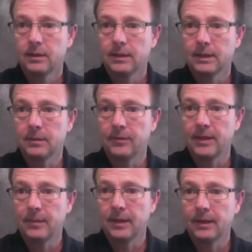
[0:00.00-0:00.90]
if
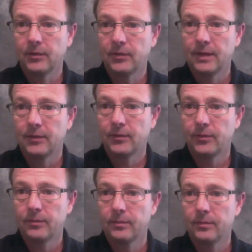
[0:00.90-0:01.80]
that makes sense.
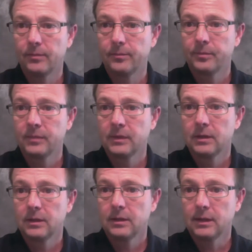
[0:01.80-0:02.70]

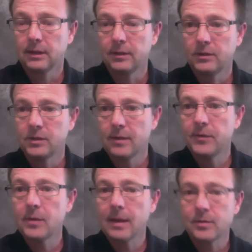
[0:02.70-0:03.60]
So you have a
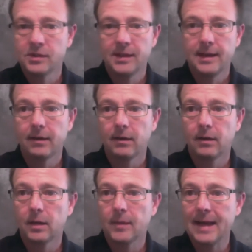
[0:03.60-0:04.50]
few options there.
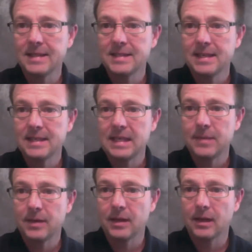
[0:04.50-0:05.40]
I tend to
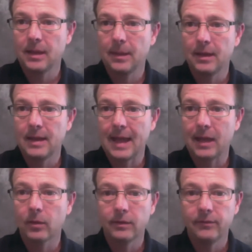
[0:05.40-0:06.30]
keep it on the
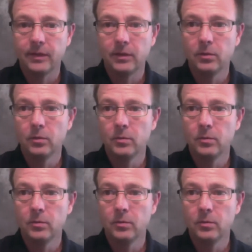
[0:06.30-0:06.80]
gallery view